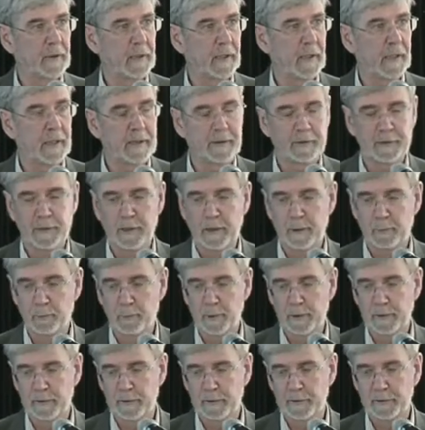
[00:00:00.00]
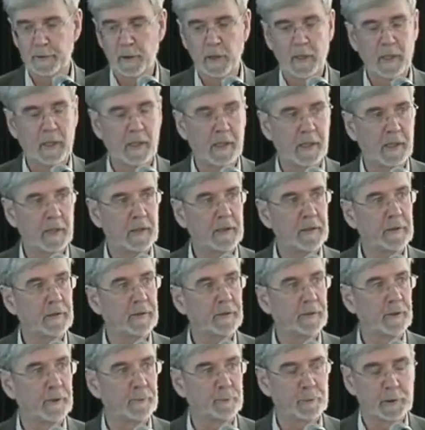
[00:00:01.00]
and 10 metres higher
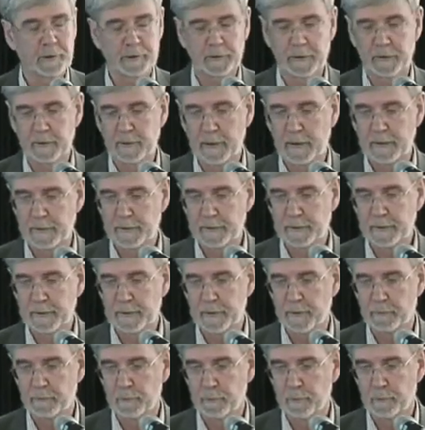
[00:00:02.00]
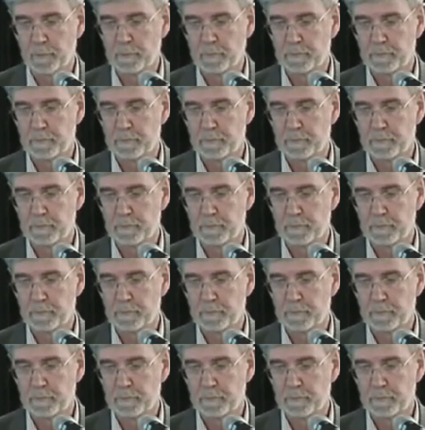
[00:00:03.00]
than present-day sea level.